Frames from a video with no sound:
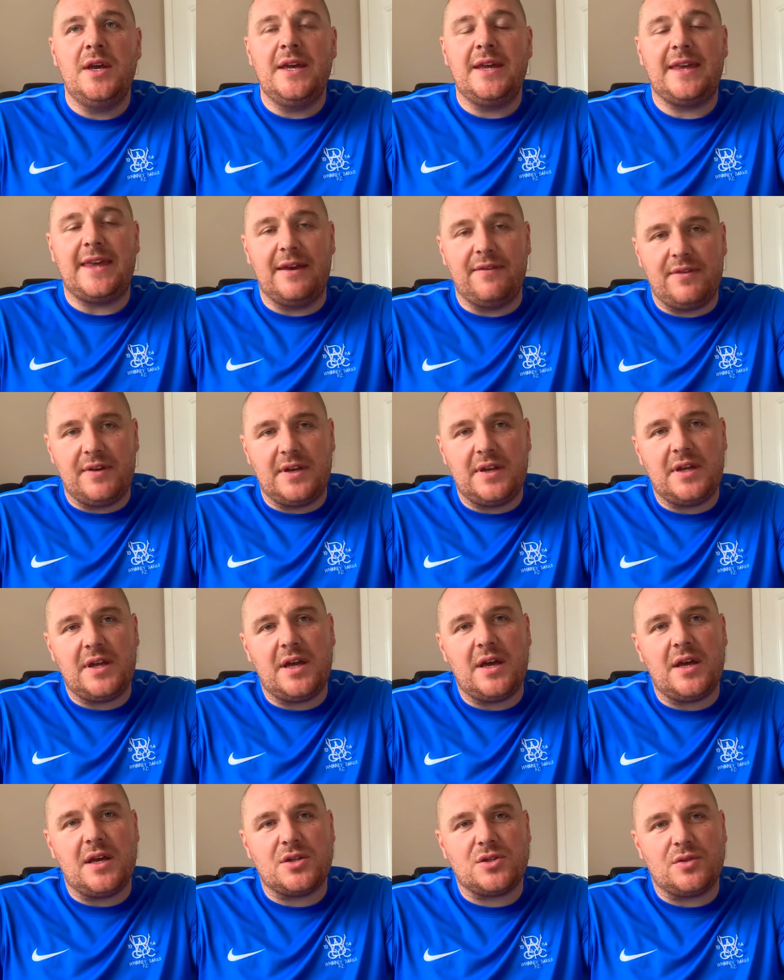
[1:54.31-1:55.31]

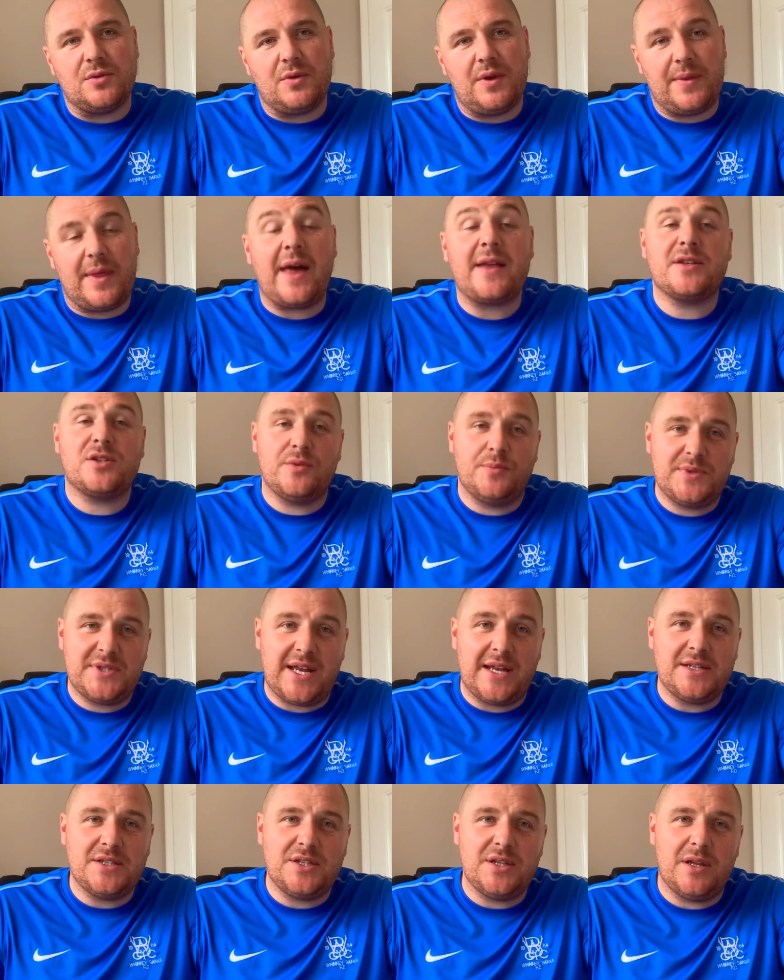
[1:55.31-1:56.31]
given so that
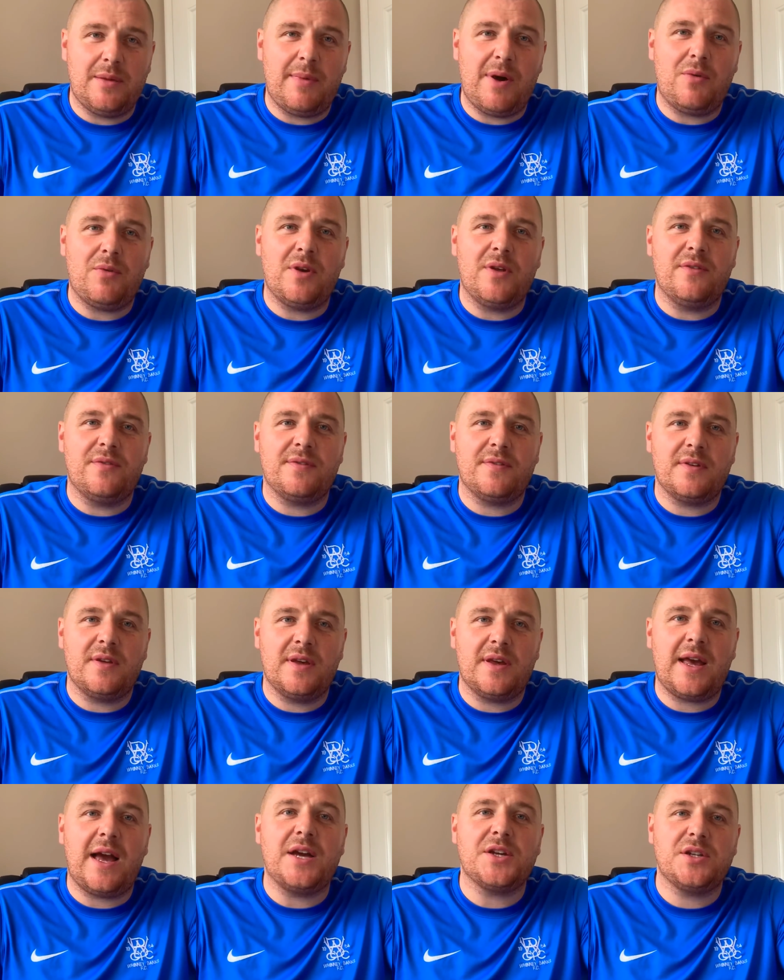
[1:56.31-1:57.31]
substantial amount of
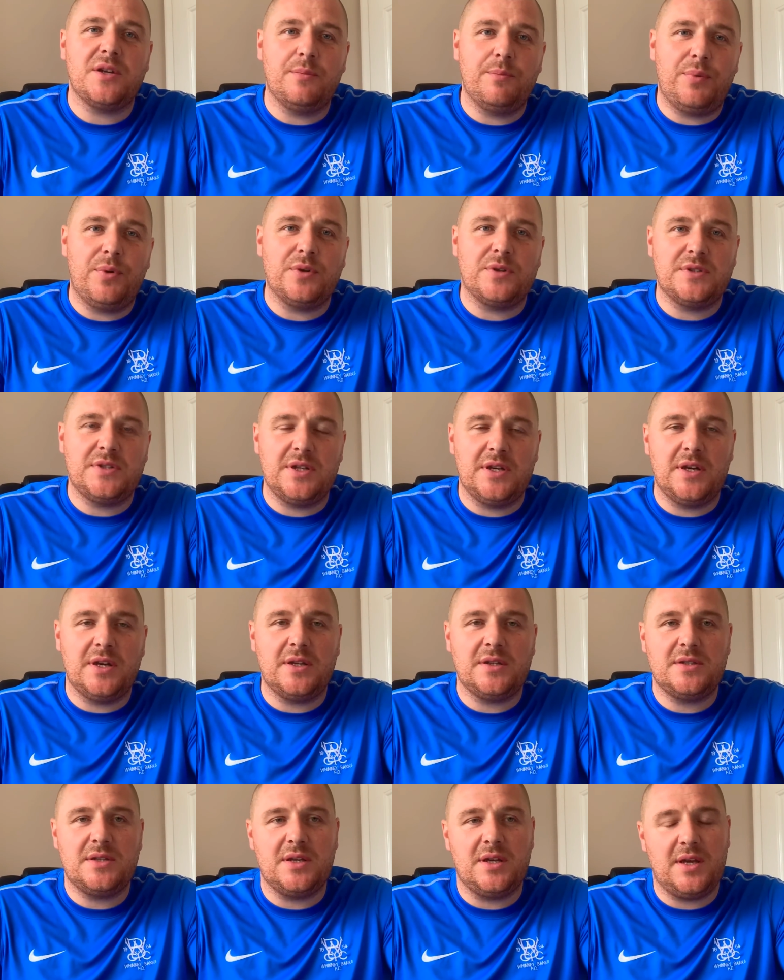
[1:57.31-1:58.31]
cash input
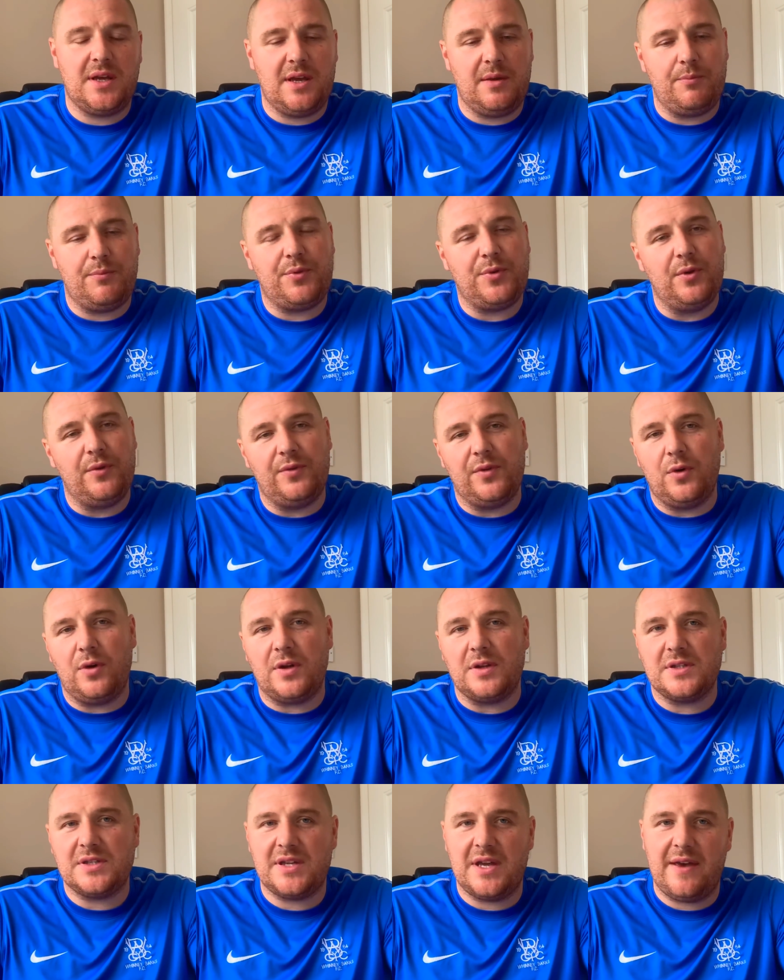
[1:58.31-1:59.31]
to improve
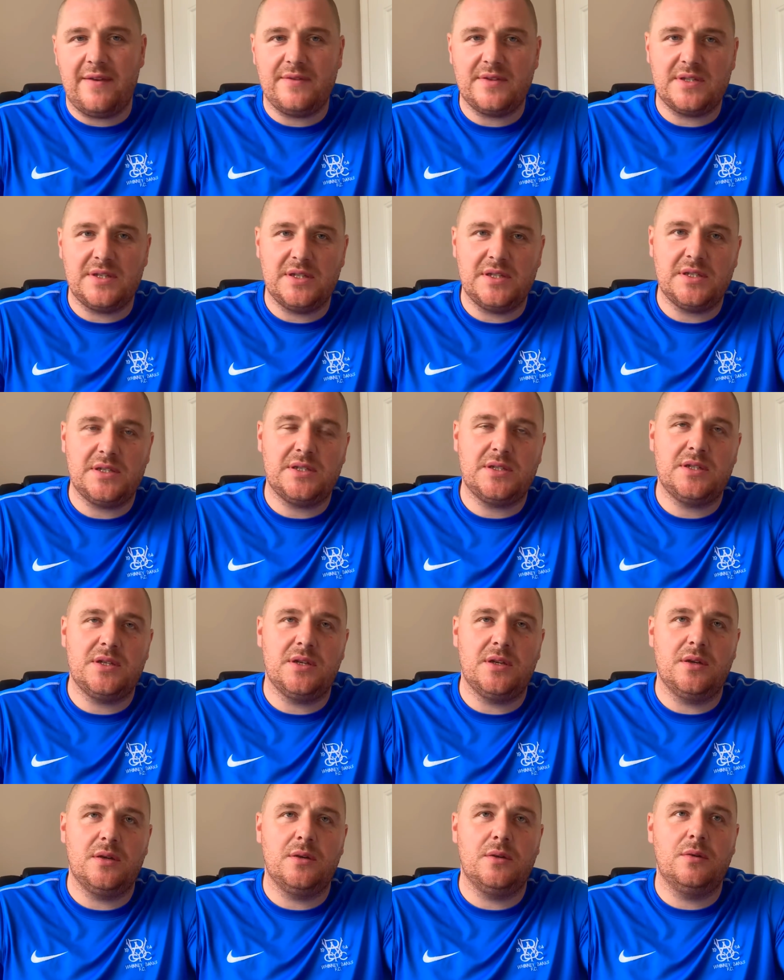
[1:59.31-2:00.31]
local services,
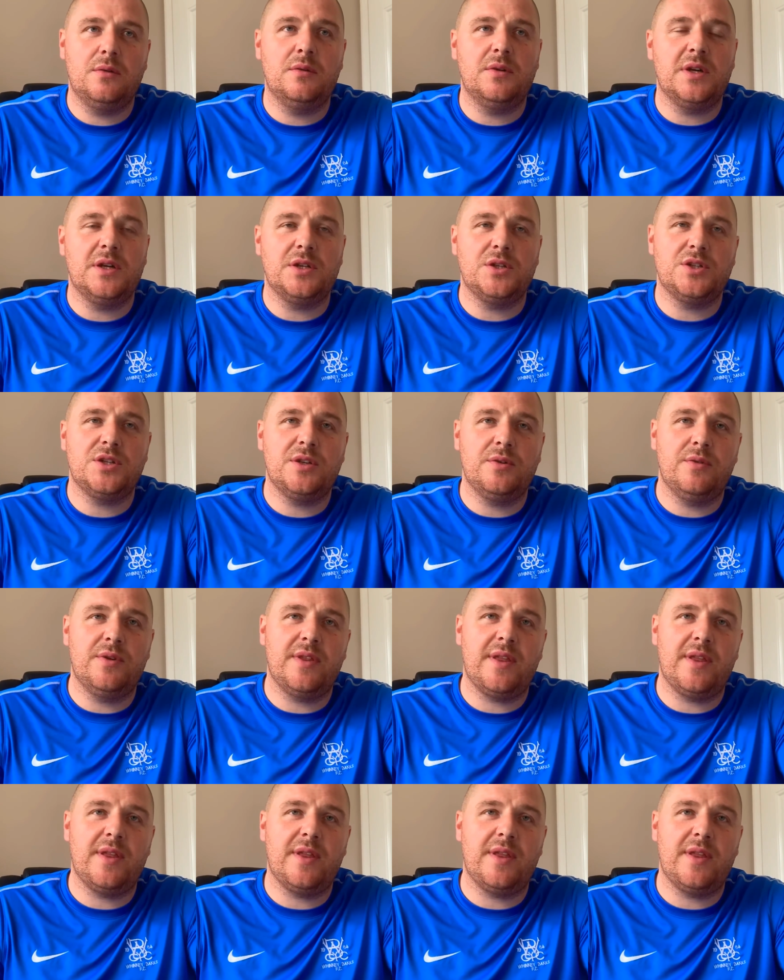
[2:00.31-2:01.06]
to ensure